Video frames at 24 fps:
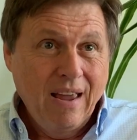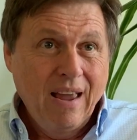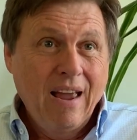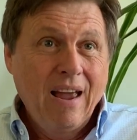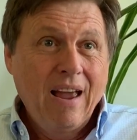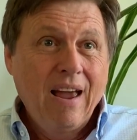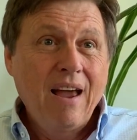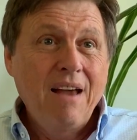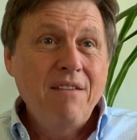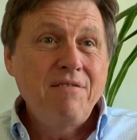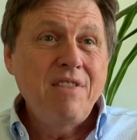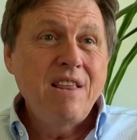
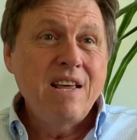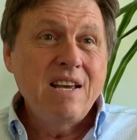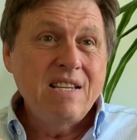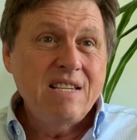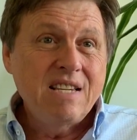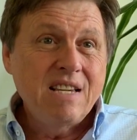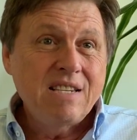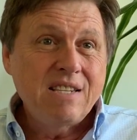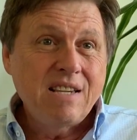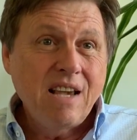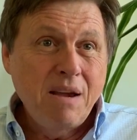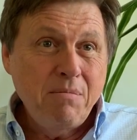Have they
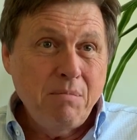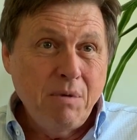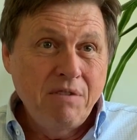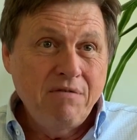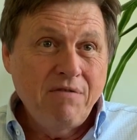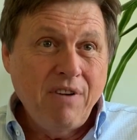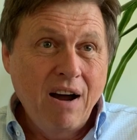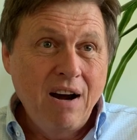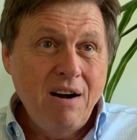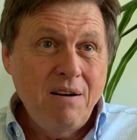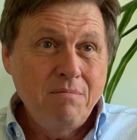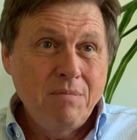the same
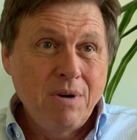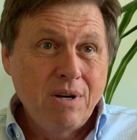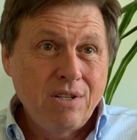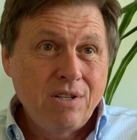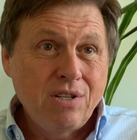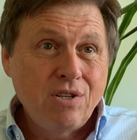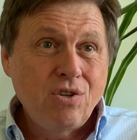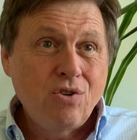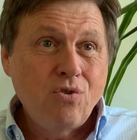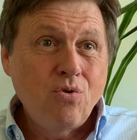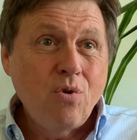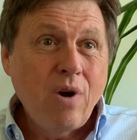
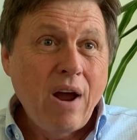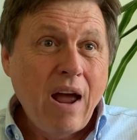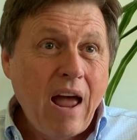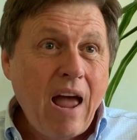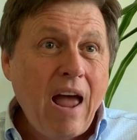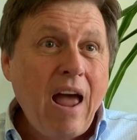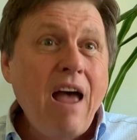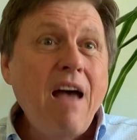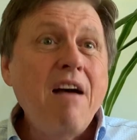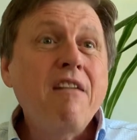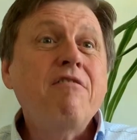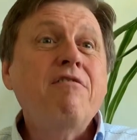environment to
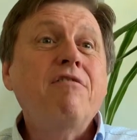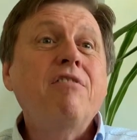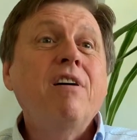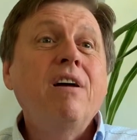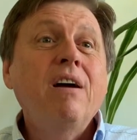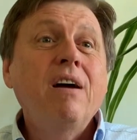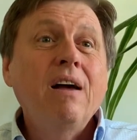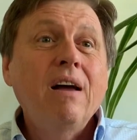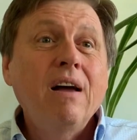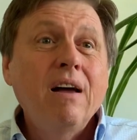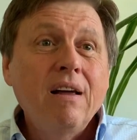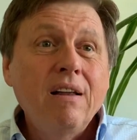have
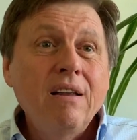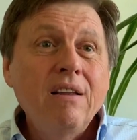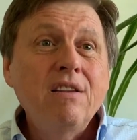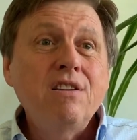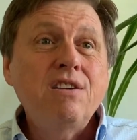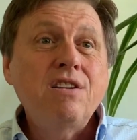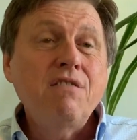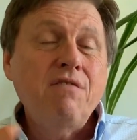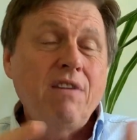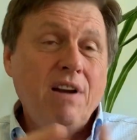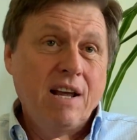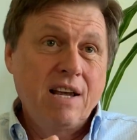
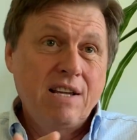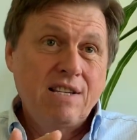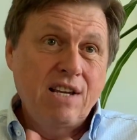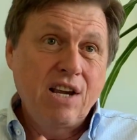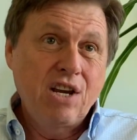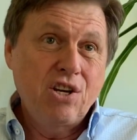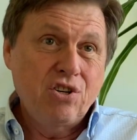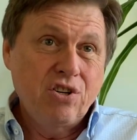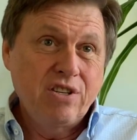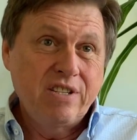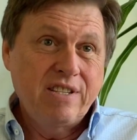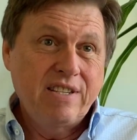
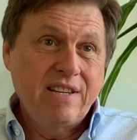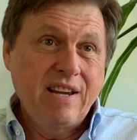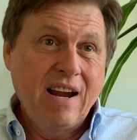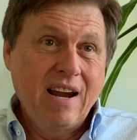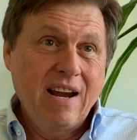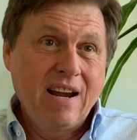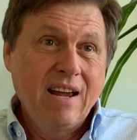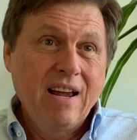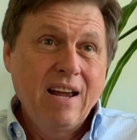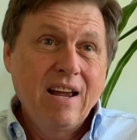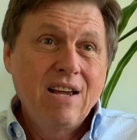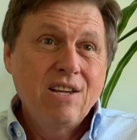civilizations
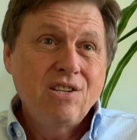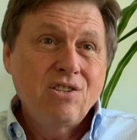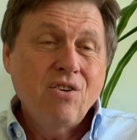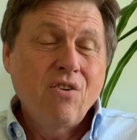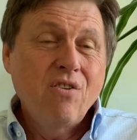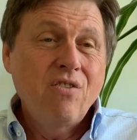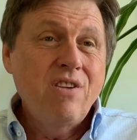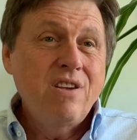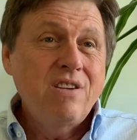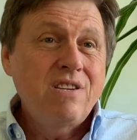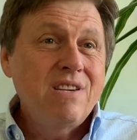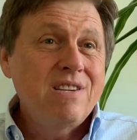there? So
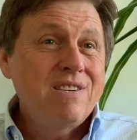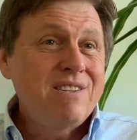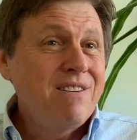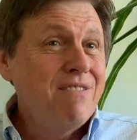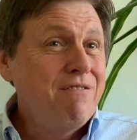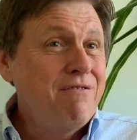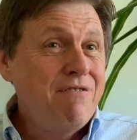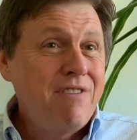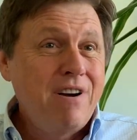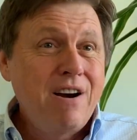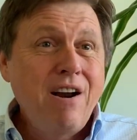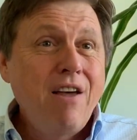this is the
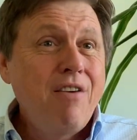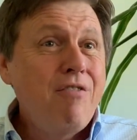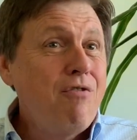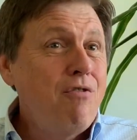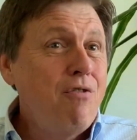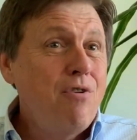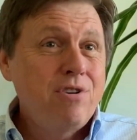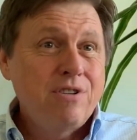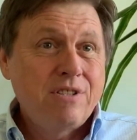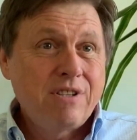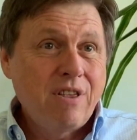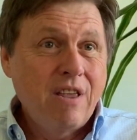very
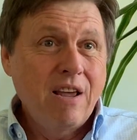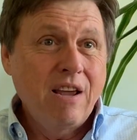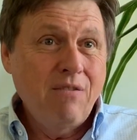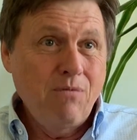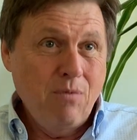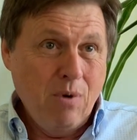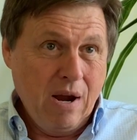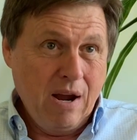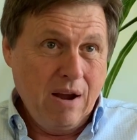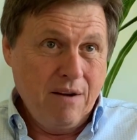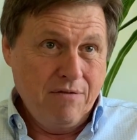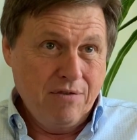first thing
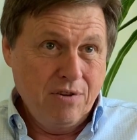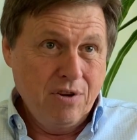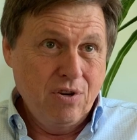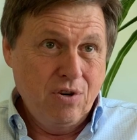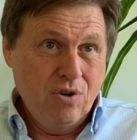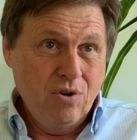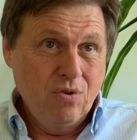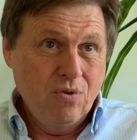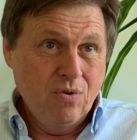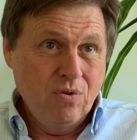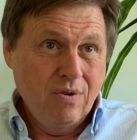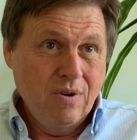we have to
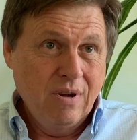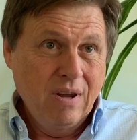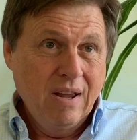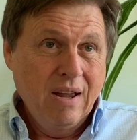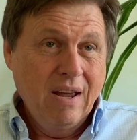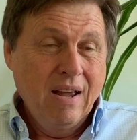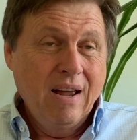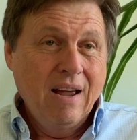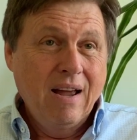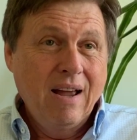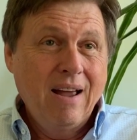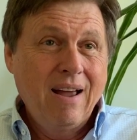do.
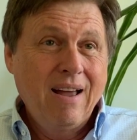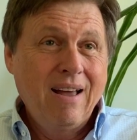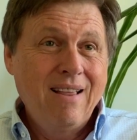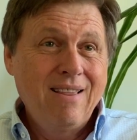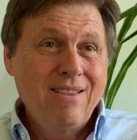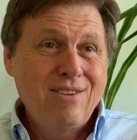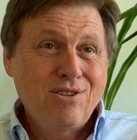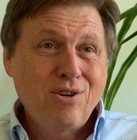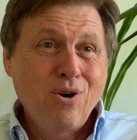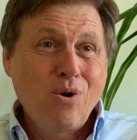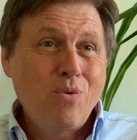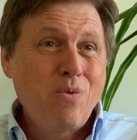
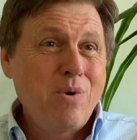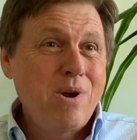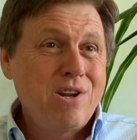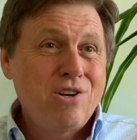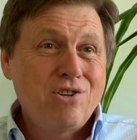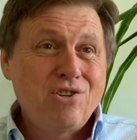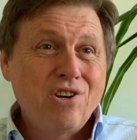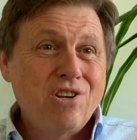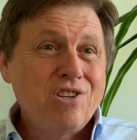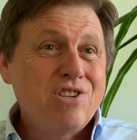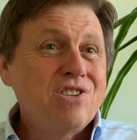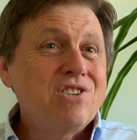And so we're
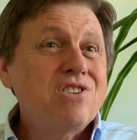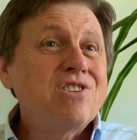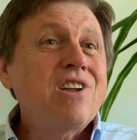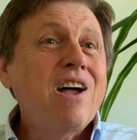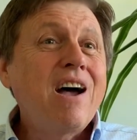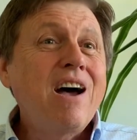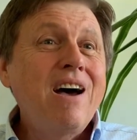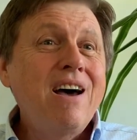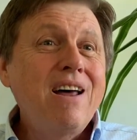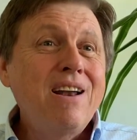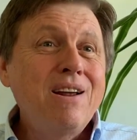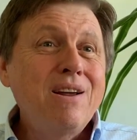just
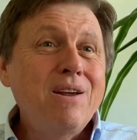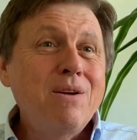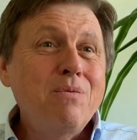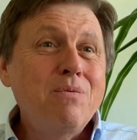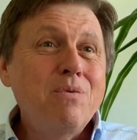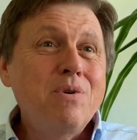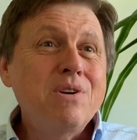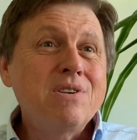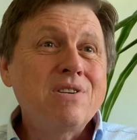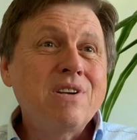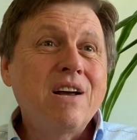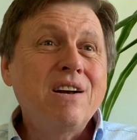starting
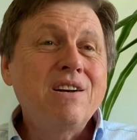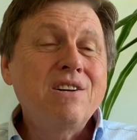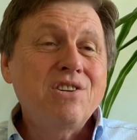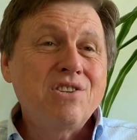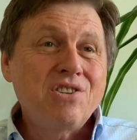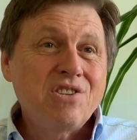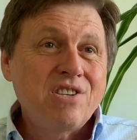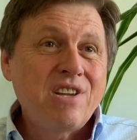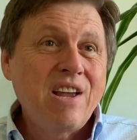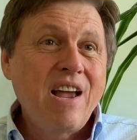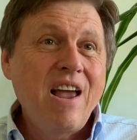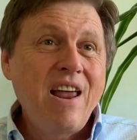with
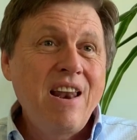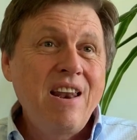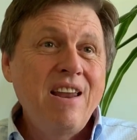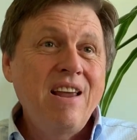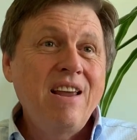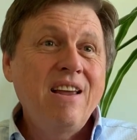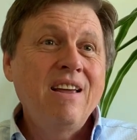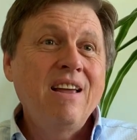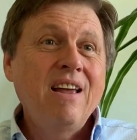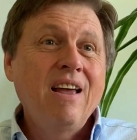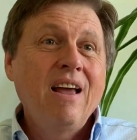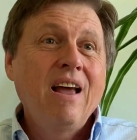
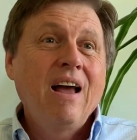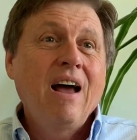understanding